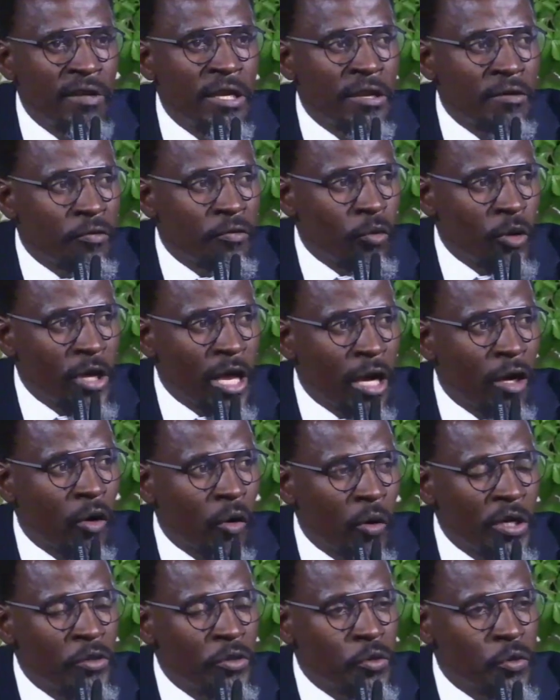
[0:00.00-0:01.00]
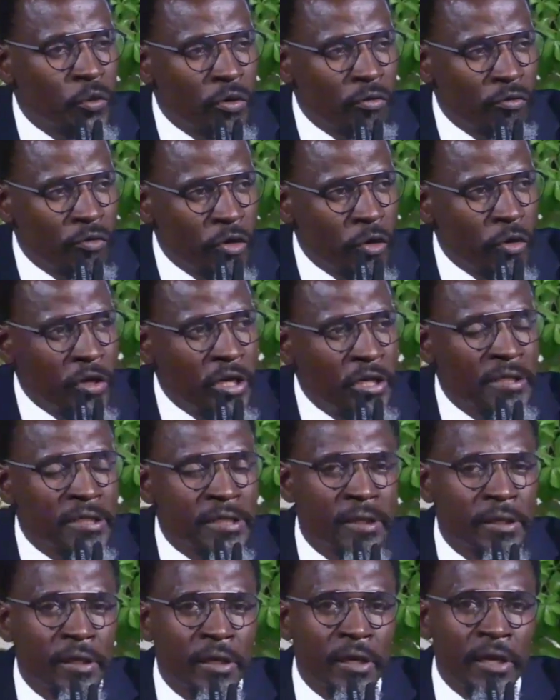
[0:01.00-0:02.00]
if we are going to review it,
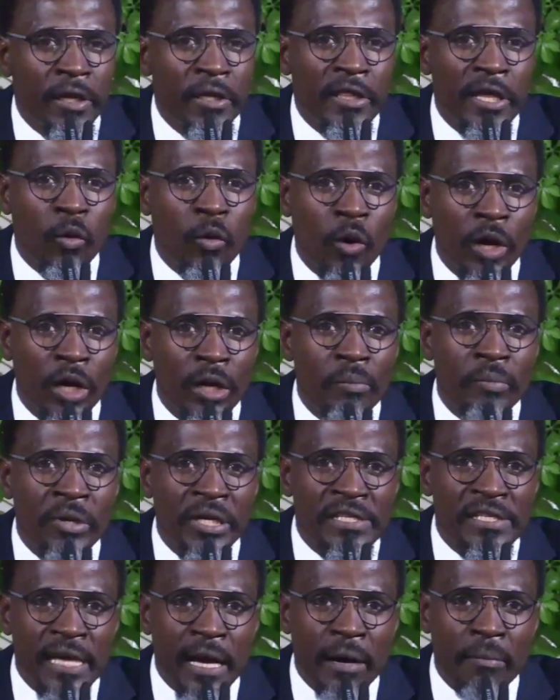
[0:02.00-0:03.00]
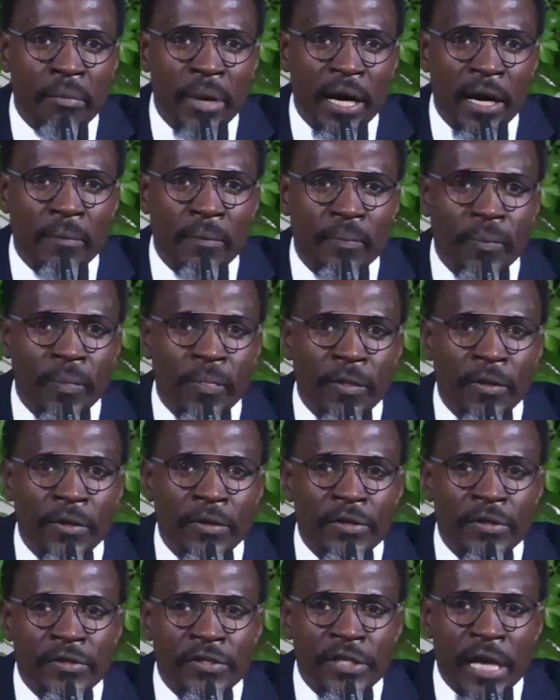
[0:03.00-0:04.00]
there will be some, um,
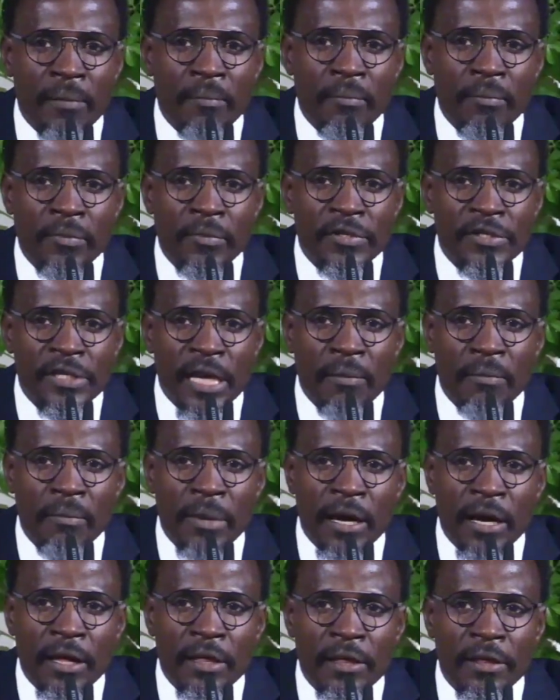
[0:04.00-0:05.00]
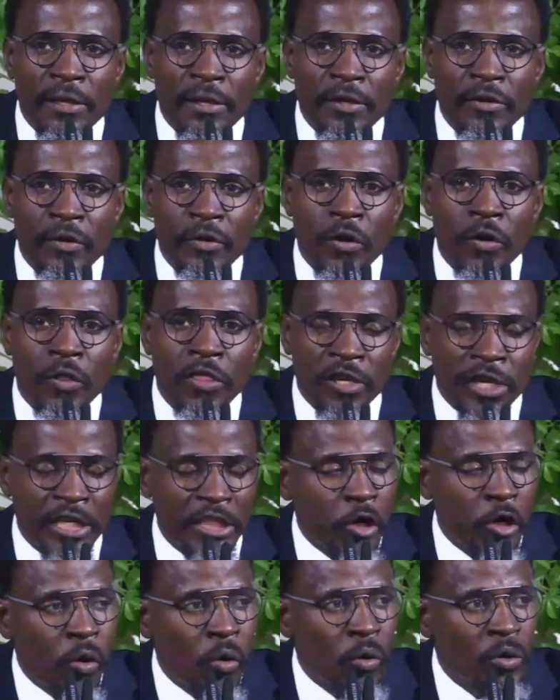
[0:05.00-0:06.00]
some, some uh, you know,
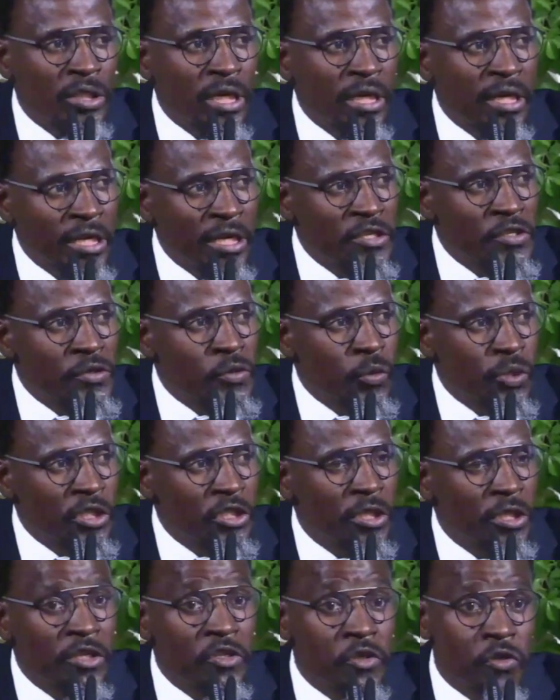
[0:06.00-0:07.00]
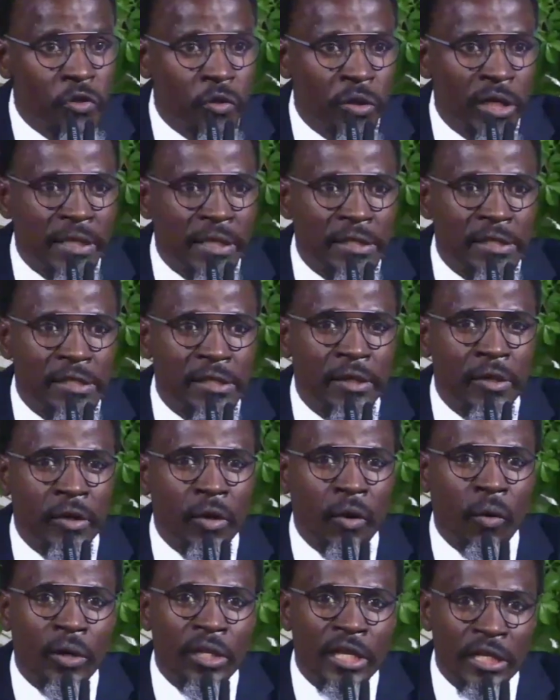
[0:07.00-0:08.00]
threshold against which the student
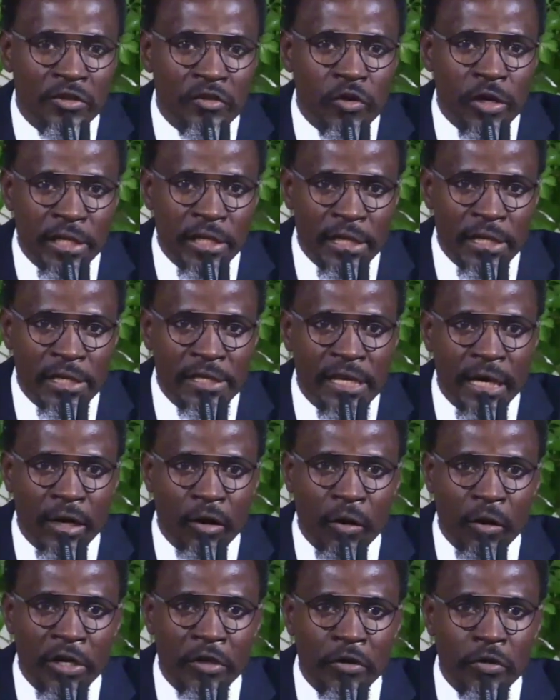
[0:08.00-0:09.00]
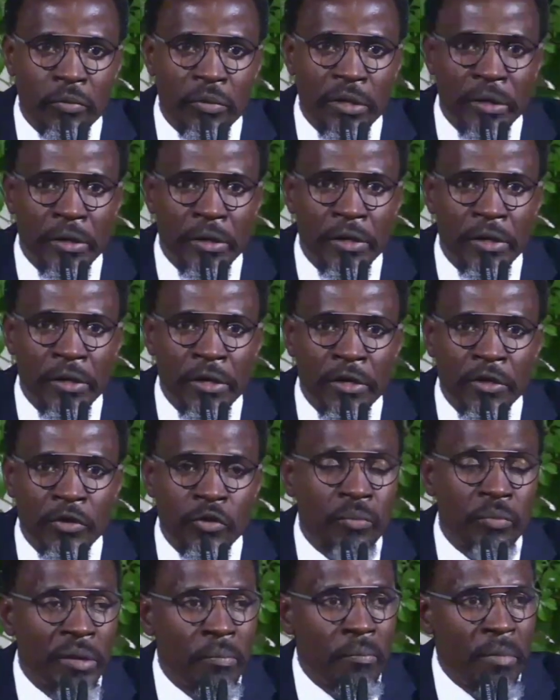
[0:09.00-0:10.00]
or the trainees are going to be, to
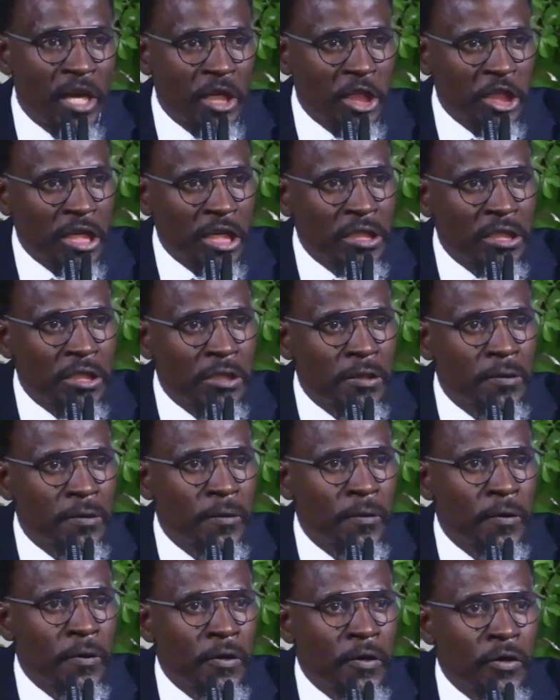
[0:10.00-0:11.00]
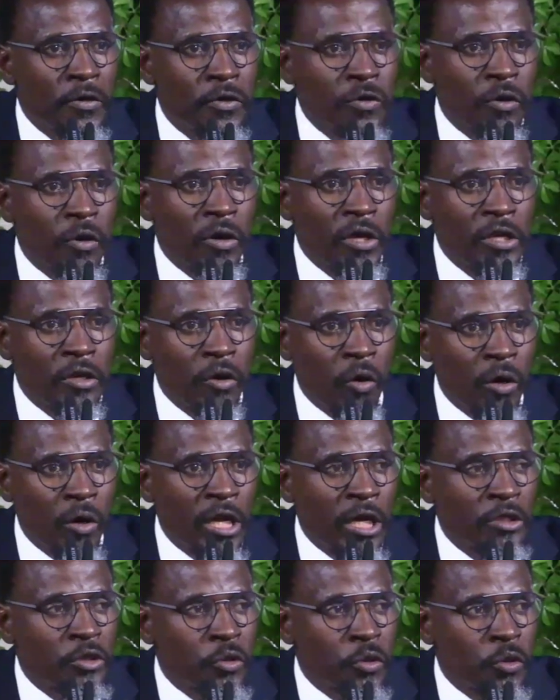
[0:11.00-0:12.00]
be measured, you know, in
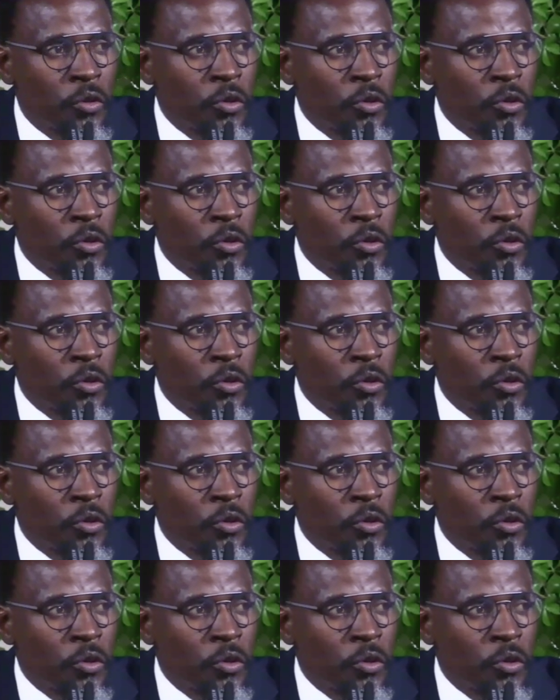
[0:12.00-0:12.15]
order to